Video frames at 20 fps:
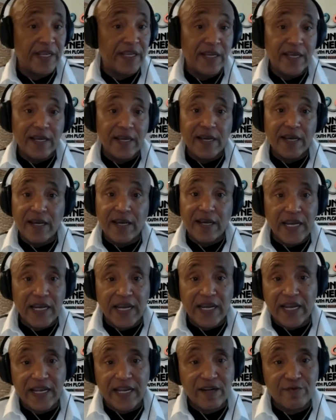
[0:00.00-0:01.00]
Uh-huh.
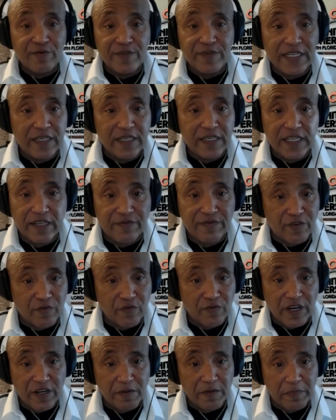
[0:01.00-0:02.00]
I, I, don't need to lift
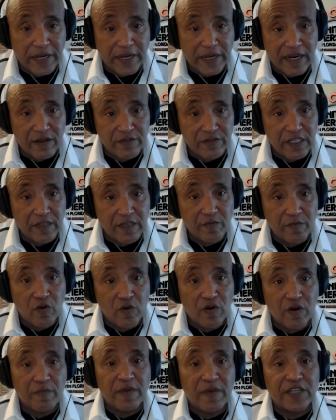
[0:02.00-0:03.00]
300 pounds
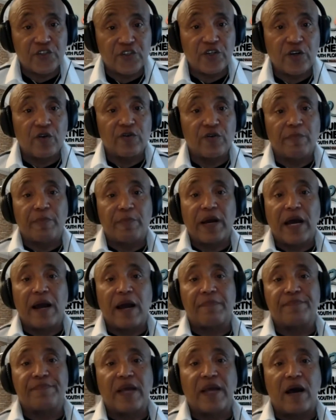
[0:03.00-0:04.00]
anymore. My shoulder
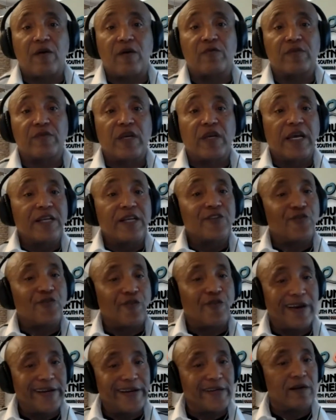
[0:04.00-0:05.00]
popped out,
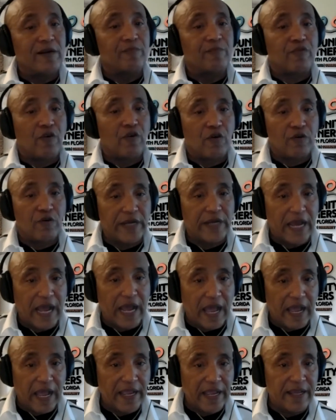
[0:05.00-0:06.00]
training a pro
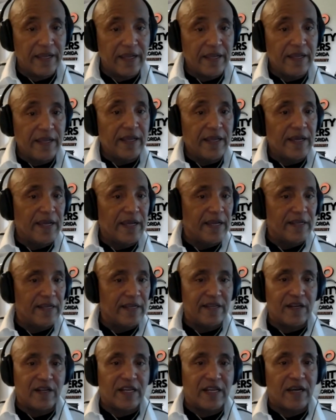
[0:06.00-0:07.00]
guy. And, you
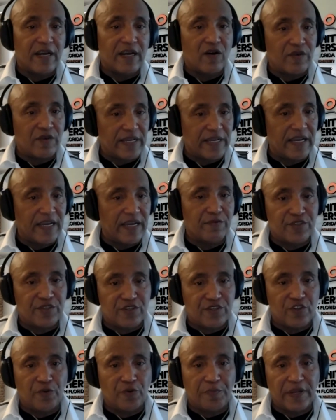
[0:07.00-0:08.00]
know, like, okay, that was
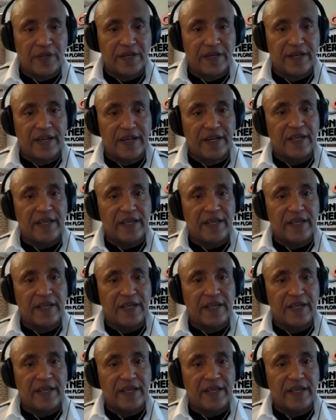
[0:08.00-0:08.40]
stupid, Nick.